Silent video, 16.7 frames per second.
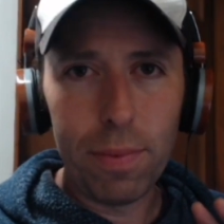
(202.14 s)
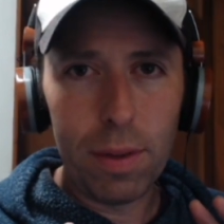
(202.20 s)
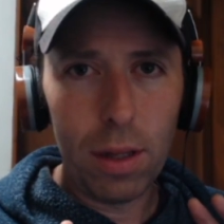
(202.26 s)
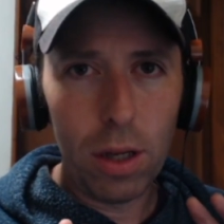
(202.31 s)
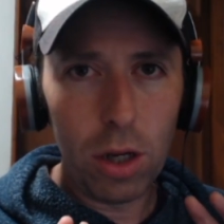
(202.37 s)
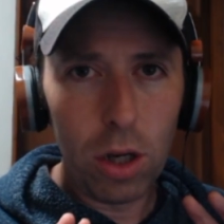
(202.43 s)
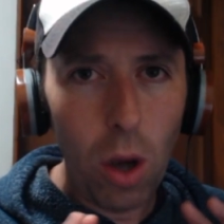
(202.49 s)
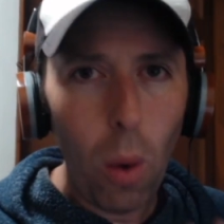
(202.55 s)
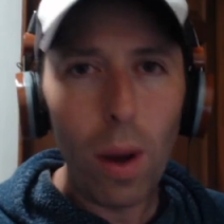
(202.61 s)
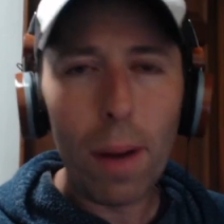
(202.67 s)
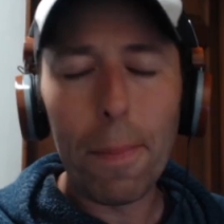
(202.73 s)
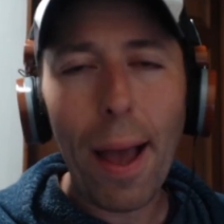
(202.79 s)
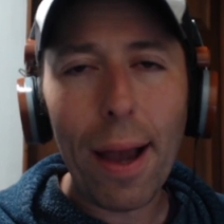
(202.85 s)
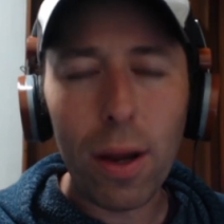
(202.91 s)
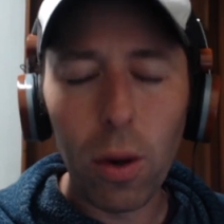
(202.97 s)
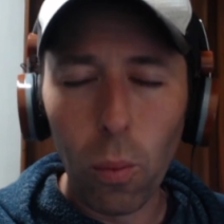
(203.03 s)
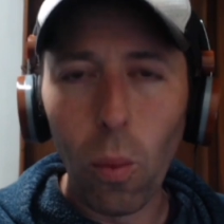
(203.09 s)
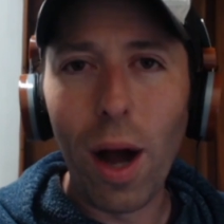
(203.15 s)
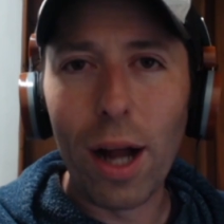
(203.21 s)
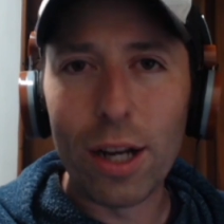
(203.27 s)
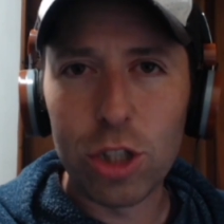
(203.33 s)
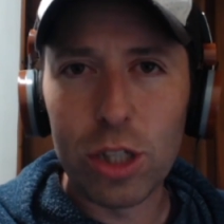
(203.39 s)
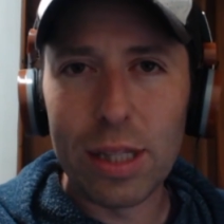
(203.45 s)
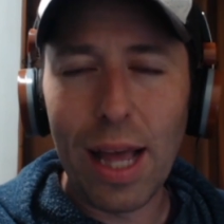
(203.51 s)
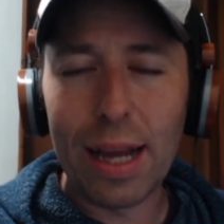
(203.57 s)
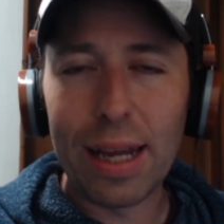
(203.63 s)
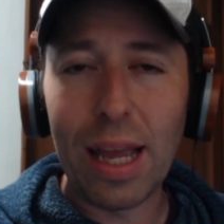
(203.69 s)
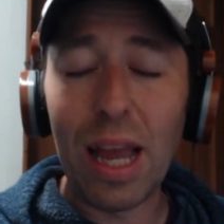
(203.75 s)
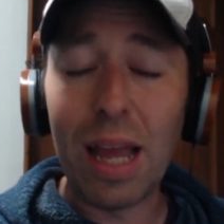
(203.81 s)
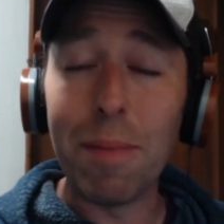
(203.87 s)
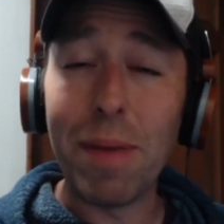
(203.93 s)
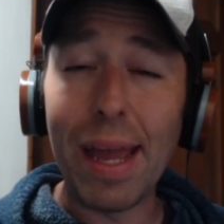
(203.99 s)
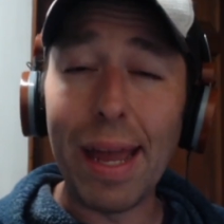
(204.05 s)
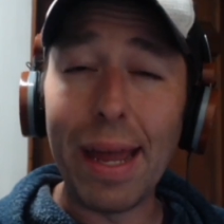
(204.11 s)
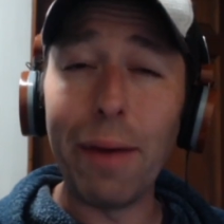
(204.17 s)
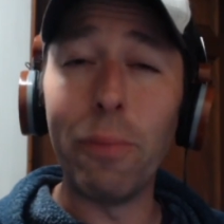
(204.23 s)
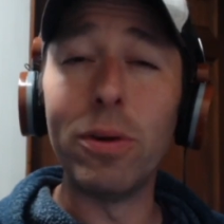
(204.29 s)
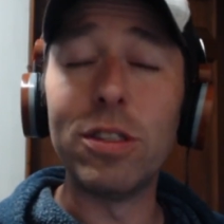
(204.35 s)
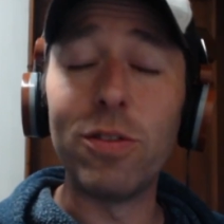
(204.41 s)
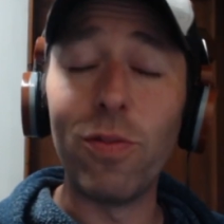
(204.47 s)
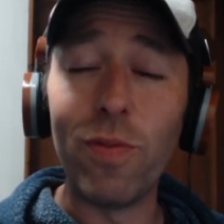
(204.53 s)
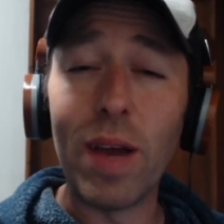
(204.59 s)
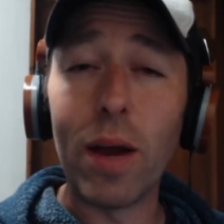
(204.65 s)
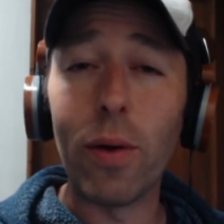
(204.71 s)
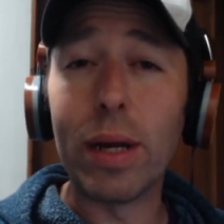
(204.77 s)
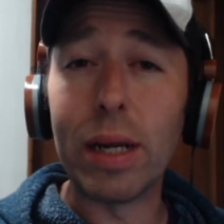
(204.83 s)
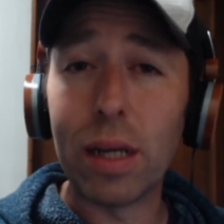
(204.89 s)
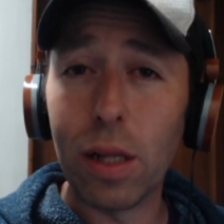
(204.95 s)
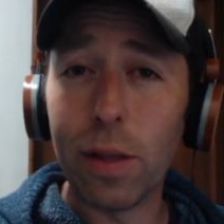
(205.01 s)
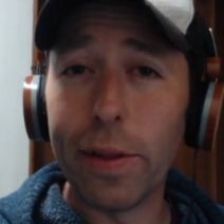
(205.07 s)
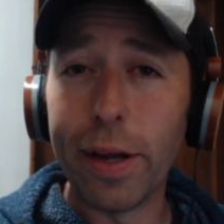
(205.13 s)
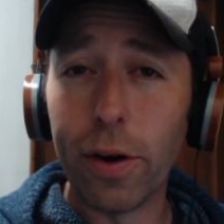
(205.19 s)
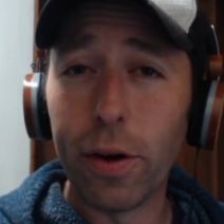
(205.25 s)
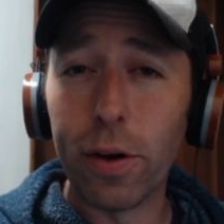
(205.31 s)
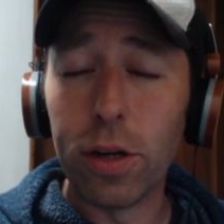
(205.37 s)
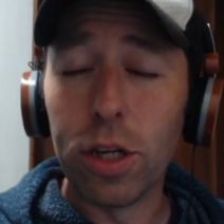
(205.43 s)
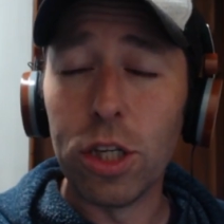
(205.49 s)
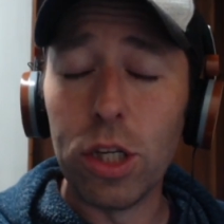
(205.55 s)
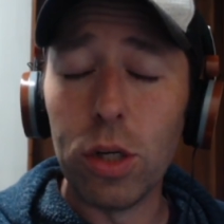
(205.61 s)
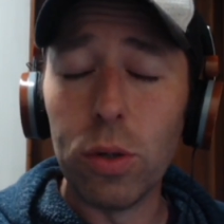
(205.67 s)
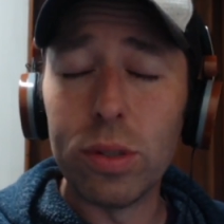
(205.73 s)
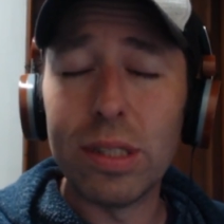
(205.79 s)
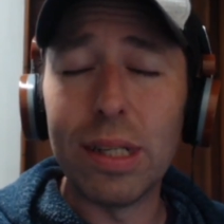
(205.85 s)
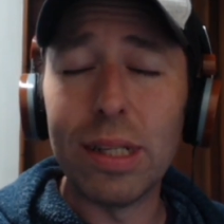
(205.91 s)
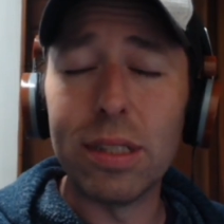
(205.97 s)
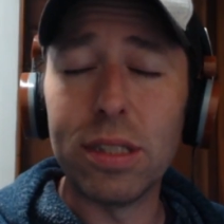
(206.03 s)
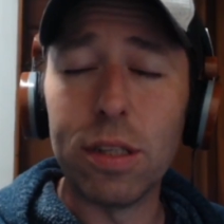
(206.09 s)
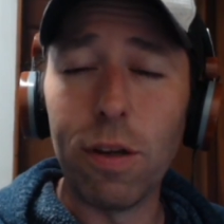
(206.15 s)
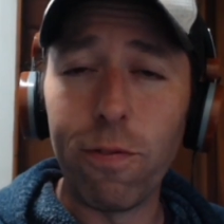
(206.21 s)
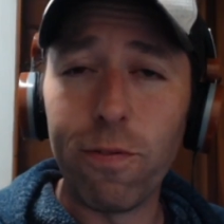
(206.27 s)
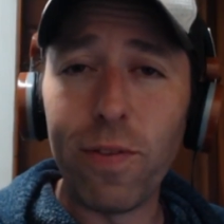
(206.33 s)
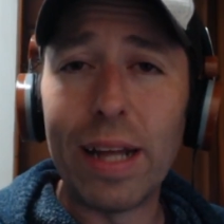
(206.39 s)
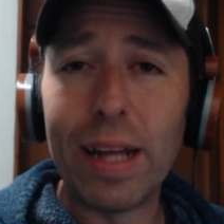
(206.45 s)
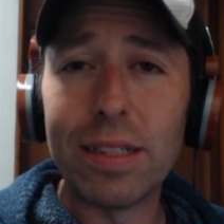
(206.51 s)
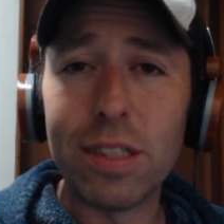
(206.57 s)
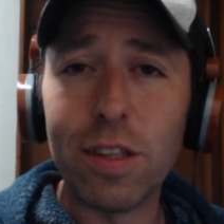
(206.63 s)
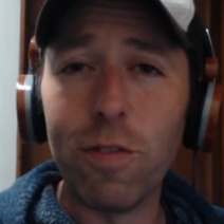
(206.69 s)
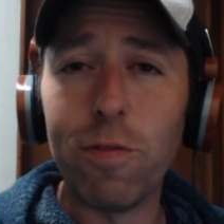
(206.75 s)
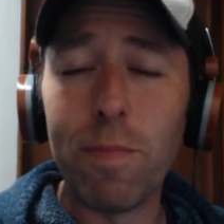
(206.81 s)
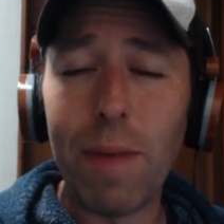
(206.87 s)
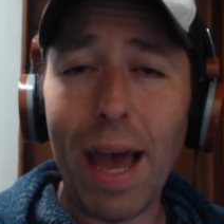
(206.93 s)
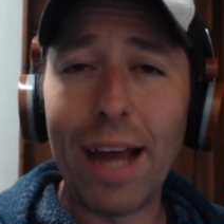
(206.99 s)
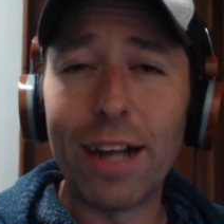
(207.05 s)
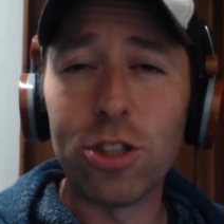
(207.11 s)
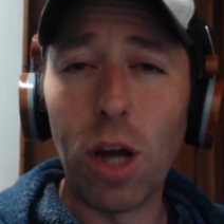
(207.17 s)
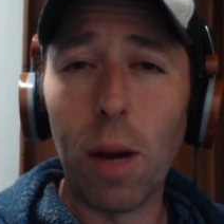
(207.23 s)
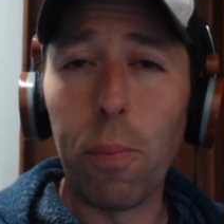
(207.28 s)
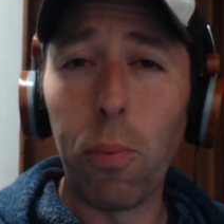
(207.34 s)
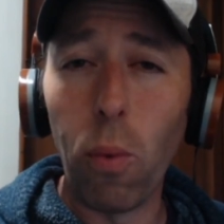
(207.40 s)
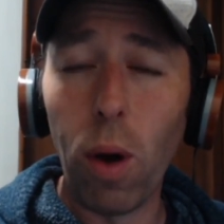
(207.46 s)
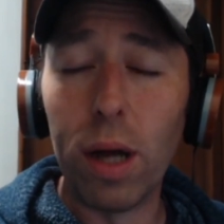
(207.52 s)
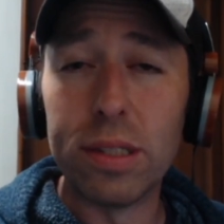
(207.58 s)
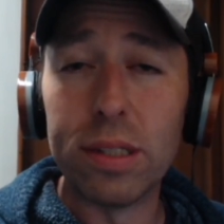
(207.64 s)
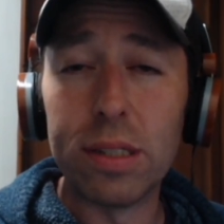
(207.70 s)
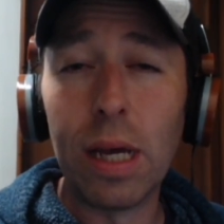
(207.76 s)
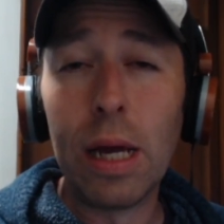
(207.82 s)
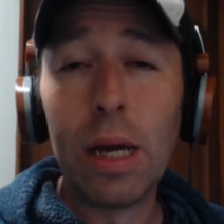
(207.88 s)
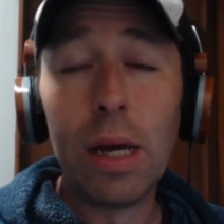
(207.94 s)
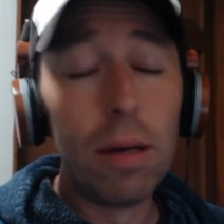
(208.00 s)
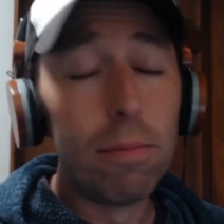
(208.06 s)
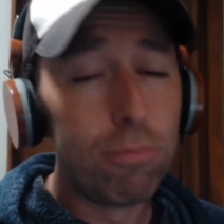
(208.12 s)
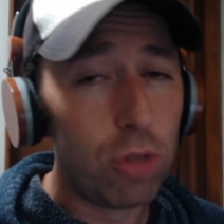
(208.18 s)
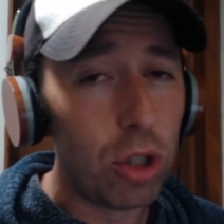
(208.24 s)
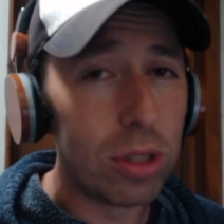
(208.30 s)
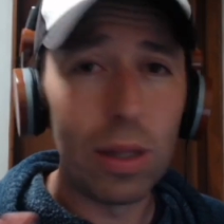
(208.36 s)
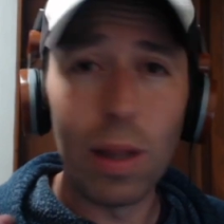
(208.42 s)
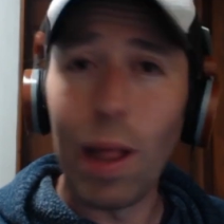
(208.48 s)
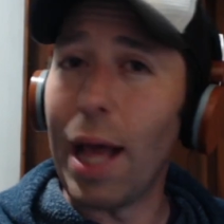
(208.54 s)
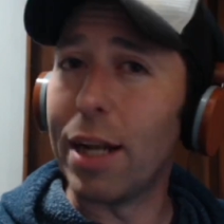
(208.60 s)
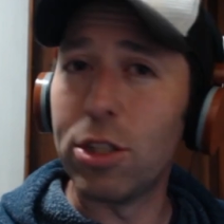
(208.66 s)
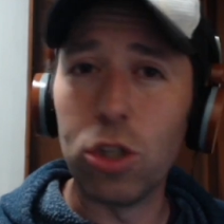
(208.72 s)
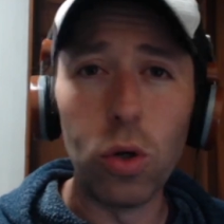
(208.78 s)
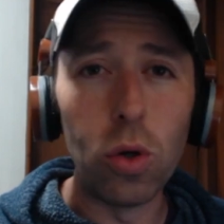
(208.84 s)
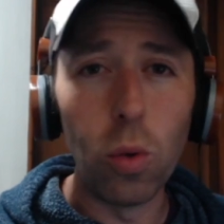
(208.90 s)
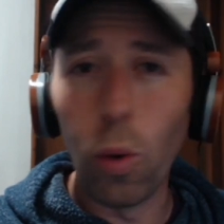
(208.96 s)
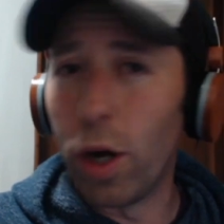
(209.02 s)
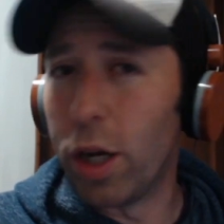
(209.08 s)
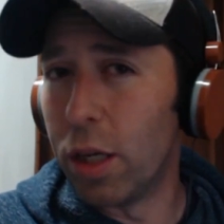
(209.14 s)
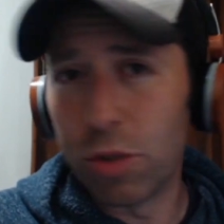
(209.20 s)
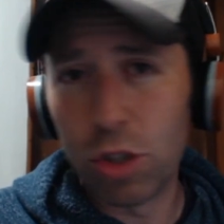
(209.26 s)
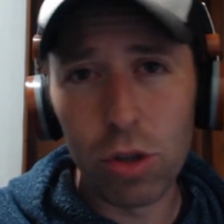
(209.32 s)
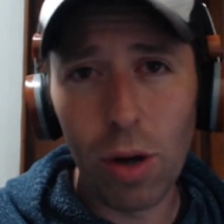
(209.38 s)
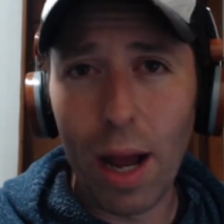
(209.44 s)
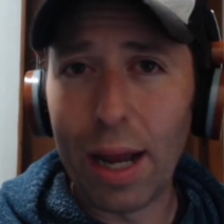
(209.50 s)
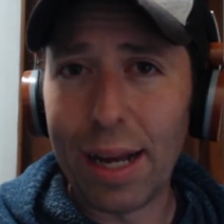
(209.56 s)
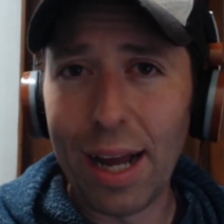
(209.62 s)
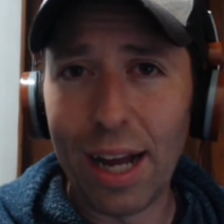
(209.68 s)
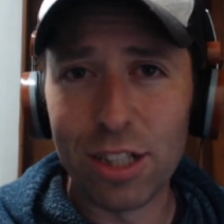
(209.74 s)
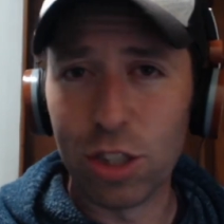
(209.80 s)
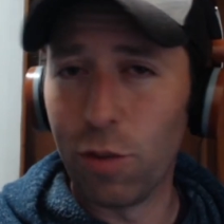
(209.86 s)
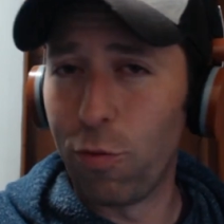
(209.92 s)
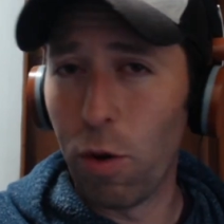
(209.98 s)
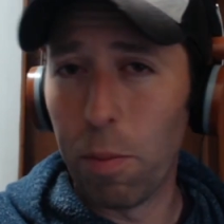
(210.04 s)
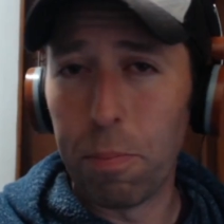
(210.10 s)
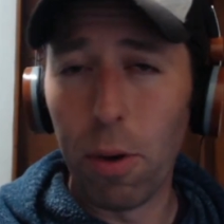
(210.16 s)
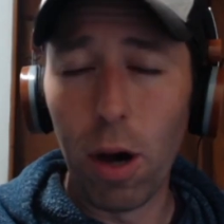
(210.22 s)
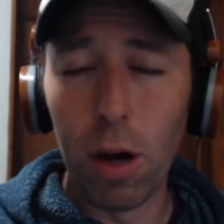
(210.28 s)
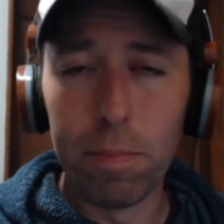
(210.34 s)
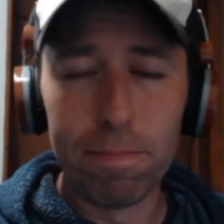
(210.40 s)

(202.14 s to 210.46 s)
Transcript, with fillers: going back and watching that game, it was very clear Houston's defensive matchup was just let Duke Williams try and catch the football.